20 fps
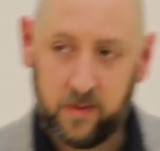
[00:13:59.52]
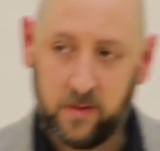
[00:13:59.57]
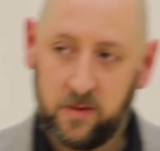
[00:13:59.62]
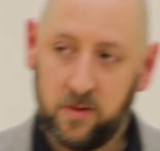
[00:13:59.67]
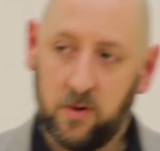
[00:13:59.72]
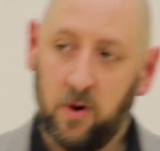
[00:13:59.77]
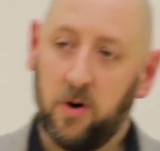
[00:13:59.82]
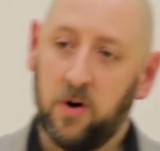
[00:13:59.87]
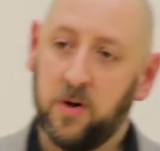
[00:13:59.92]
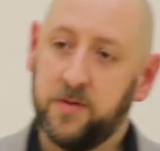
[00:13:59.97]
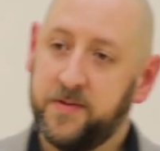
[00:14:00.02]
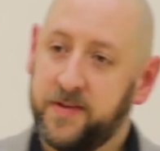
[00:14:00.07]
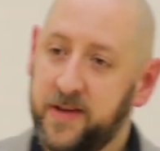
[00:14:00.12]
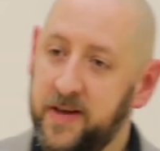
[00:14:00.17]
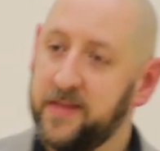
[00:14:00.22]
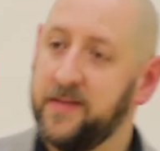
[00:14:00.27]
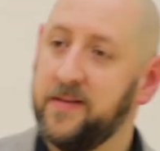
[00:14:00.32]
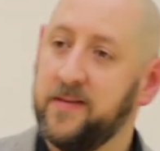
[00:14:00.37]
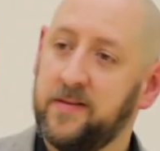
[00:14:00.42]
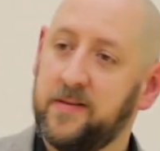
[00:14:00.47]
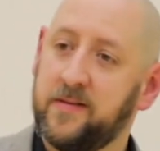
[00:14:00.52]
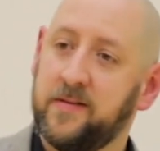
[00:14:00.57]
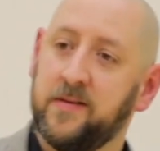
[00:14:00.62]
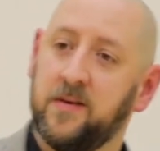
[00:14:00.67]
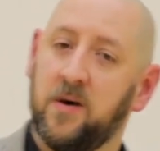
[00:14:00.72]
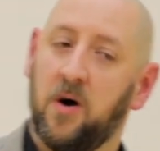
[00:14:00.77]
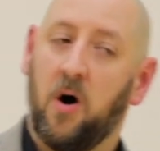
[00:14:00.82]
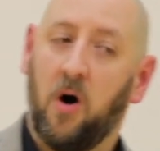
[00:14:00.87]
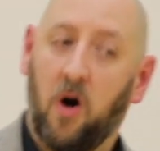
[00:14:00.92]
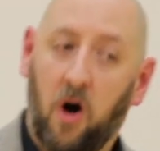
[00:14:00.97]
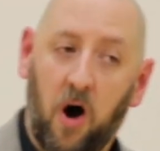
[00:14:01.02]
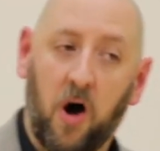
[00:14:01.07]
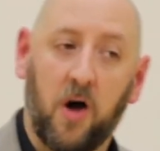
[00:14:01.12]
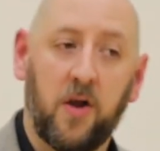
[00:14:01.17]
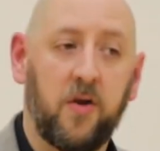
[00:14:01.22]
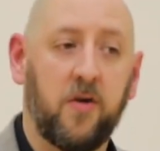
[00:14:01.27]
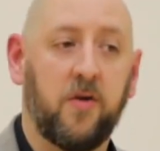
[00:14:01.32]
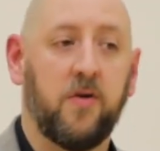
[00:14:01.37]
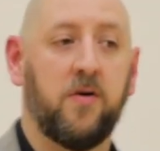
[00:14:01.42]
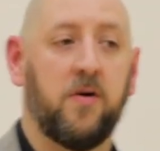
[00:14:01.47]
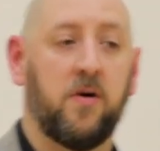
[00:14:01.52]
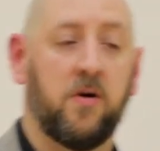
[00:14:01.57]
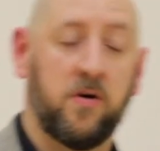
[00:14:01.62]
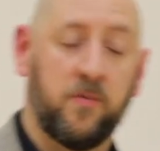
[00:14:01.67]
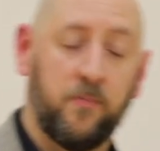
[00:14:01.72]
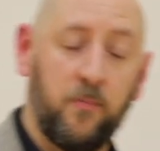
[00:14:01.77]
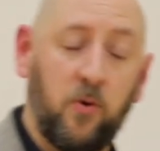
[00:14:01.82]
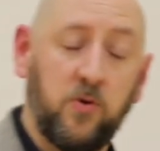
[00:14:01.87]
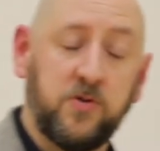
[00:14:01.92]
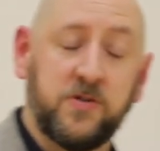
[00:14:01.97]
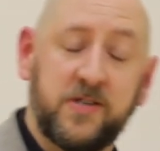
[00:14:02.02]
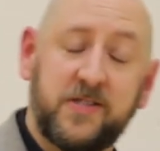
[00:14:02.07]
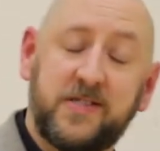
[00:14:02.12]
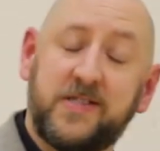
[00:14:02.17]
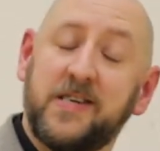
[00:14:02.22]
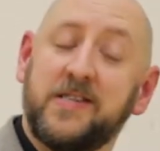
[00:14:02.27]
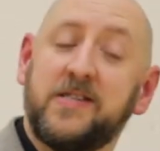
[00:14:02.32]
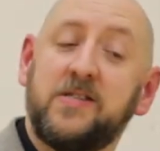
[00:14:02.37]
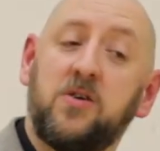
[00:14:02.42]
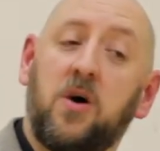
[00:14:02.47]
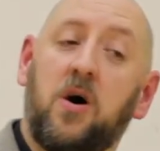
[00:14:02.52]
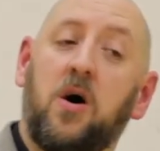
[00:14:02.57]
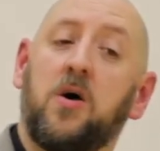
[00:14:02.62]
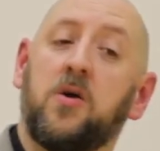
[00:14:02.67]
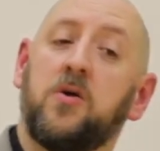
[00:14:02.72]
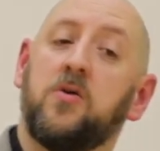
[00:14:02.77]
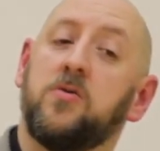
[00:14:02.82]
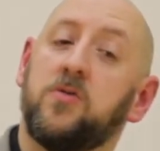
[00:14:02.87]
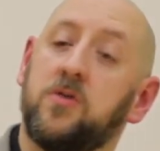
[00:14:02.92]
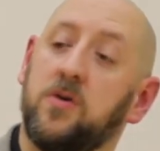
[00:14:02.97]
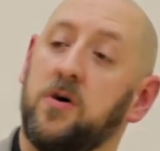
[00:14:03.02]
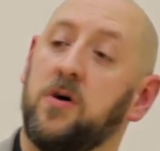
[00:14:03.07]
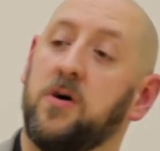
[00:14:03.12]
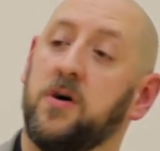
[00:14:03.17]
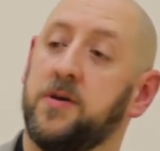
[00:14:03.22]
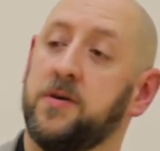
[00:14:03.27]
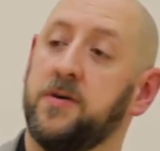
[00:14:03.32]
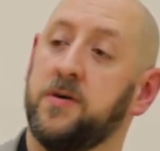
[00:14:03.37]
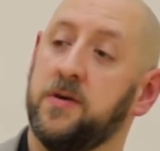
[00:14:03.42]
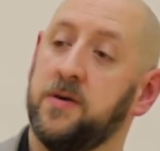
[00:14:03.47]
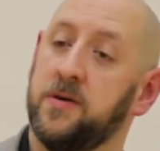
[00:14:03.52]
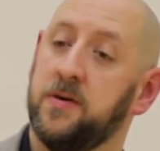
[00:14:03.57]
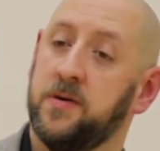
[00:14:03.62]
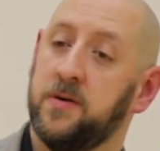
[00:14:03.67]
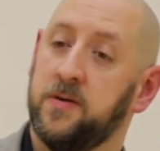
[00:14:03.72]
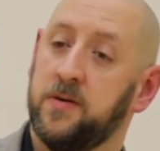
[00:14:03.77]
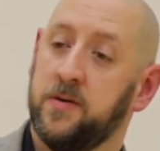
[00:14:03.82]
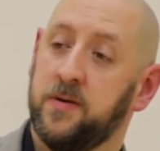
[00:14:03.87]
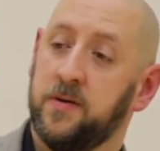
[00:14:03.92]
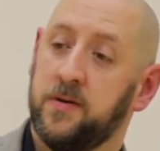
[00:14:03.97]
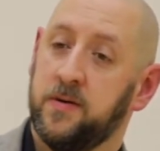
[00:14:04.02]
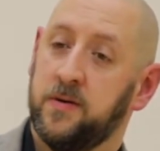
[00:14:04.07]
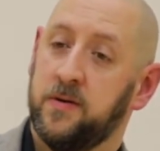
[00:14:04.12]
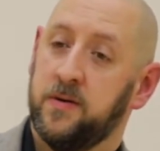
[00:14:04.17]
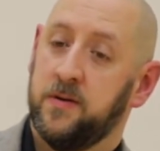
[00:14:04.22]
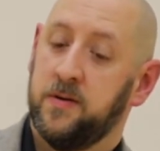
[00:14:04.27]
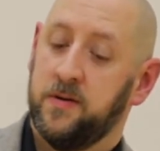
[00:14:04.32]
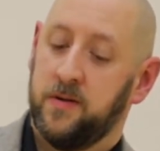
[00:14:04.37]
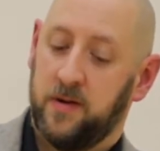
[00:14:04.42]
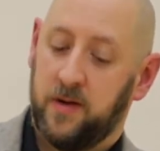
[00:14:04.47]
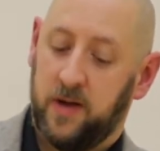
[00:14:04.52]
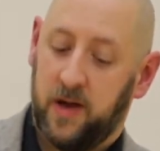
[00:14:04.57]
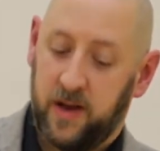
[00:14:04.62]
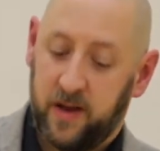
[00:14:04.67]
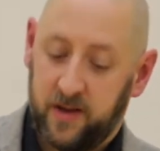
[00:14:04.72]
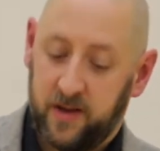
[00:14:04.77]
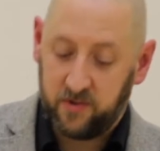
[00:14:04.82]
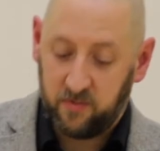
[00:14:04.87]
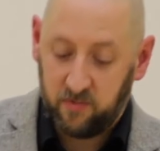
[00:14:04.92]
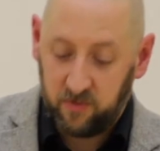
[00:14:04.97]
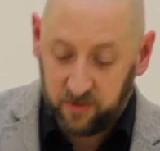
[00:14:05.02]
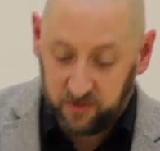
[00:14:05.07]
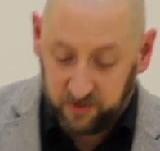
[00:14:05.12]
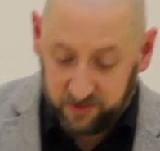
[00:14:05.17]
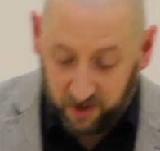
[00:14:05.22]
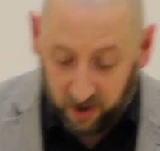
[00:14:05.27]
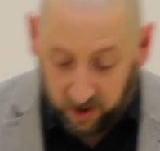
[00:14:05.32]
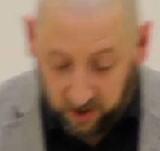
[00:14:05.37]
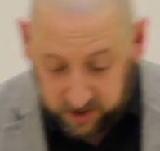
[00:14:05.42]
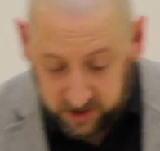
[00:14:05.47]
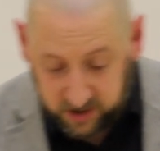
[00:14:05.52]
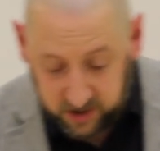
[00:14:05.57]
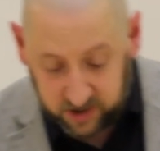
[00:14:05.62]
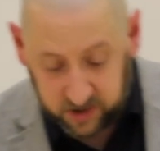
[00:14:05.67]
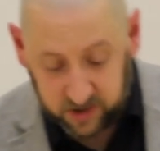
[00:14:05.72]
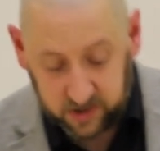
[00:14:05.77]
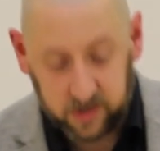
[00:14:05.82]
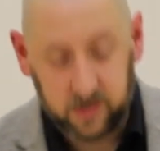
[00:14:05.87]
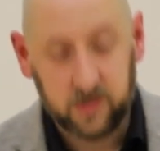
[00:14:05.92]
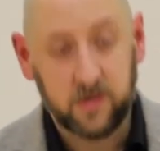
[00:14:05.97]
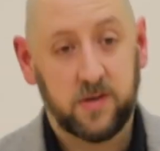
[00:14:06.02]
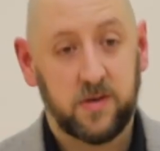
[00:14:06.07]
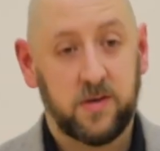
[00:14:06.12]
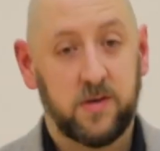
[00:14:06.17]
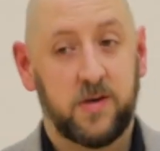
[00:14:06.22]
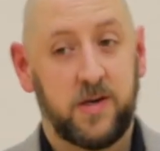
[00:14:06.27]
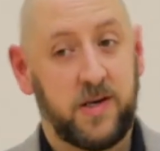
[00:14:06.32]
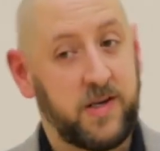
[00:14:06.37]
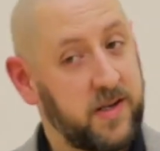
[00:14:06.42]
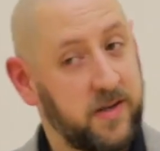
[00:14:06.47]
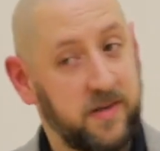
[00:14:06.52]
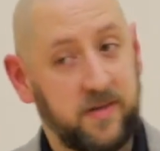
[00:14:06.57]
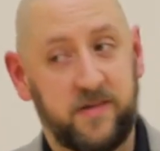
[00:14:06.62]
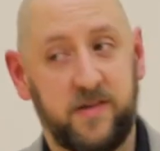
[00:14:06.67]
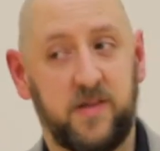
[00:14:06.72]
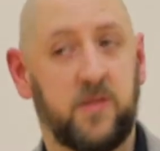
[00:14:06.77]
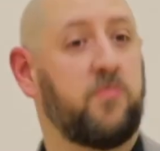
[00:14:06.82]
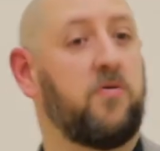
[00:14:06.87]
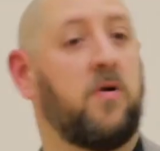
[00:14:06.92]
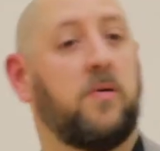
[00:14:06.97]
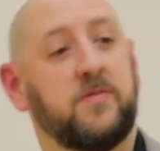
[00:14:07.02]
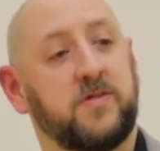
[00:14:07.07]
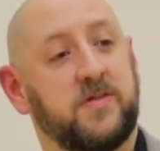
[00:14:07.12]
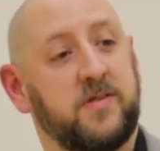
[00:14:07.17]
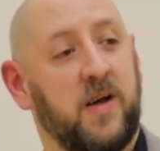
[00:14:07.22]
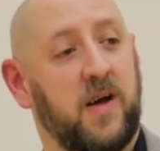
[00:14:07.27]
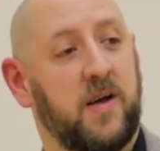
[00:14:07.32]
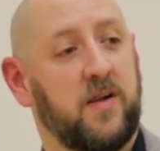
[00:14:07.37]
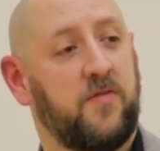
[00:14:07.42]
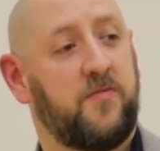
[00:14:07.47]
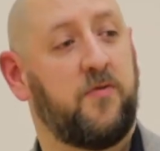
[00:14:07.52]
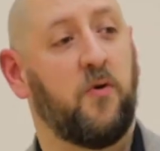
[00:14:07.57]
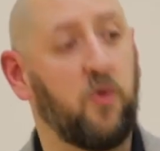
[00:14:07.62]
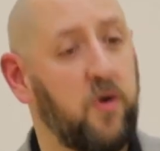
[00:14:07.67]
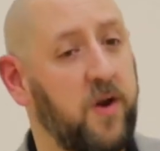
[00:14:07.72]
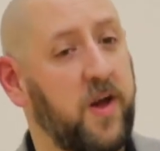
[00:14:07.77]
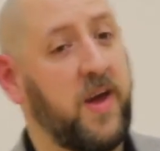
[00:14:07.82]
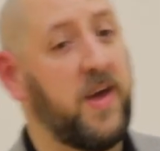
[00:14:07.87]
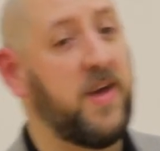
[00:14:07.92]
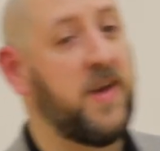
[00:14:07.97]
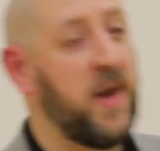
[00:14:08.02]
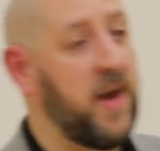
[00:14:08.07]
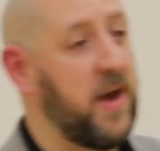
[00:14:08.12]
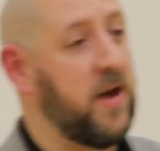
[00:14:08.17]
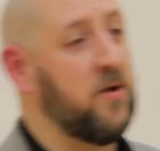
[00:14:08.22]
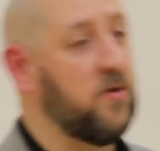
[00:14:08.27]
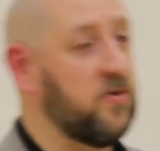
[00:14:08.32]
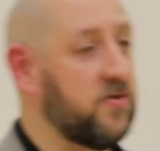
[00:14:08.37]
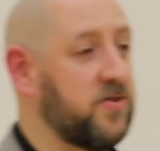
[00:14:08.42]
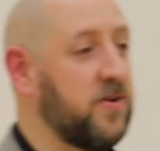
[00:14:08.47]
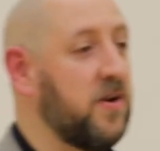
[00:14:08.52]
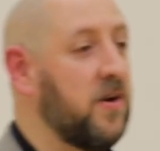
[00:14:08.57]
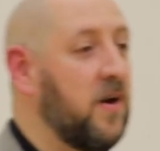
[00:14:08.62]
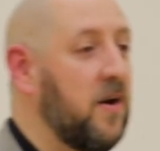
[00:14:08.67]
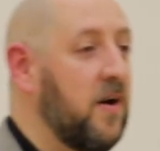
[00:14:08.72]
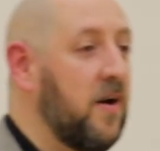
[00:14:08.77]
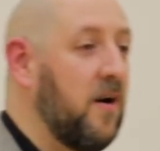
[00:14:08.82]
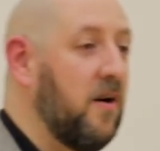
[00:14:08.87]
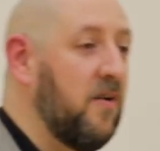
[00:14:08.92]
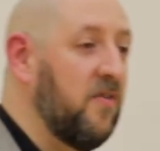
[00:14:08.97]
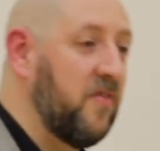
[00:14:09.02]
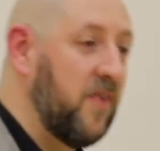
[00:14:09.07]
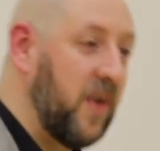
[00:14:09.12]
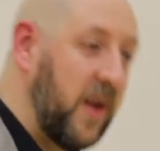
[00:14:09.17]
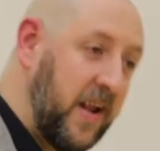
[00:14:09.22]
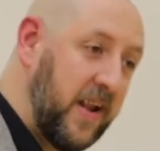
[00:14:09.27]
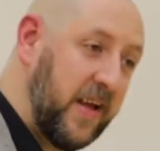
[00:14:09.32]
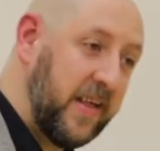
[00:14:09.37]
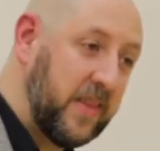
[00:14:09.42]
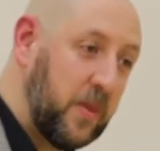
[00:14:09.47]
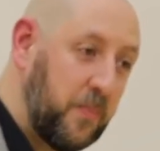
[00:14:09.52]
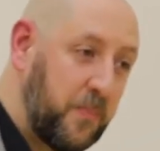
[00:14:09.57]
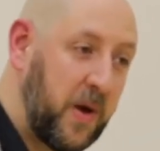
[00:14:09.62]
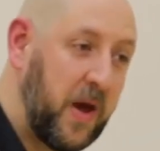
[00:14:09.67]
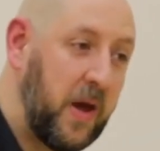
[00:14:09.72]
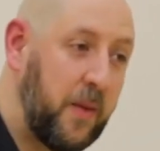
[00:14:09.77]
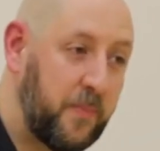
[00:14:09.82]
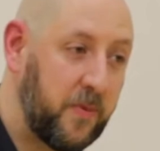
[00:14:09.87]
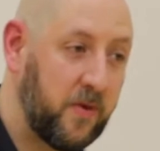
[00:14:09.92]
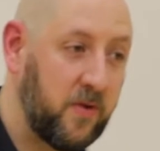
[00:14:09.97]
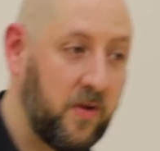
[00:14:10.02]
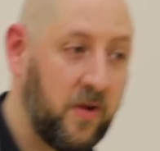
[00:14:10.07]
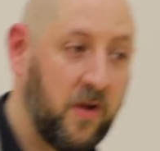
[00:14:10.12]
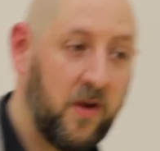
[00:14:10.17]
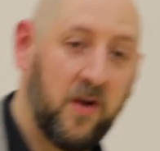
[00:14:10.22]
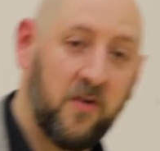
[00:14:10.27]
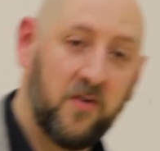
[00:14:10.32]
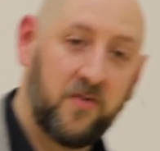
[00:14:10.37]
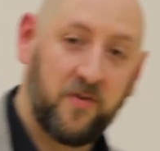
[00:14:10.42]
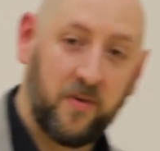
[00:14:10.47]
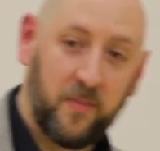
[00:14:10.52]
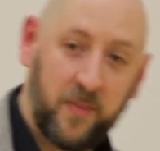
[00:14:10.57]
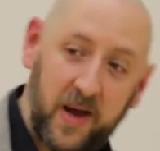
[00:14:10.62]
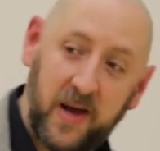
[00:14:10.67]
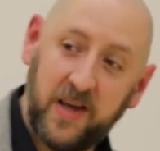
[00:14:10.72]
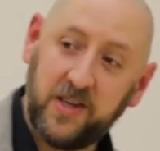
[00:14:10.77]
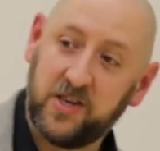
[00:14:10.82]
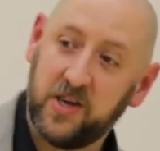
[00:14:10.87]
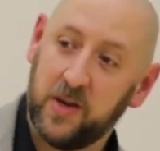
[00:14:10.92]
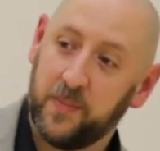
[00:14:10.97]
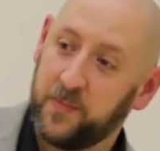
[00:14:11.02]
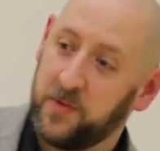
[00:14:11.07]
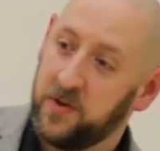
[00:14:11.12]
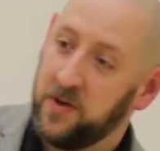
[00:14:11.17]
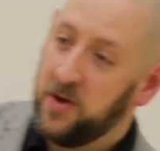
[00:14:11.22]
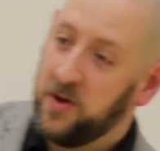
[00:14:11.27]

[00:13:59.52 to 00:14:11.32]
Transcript: God didn't honor, or Moses didn't honor God. And result, he didn't see the promised land. 40 years of leading the people from Egypt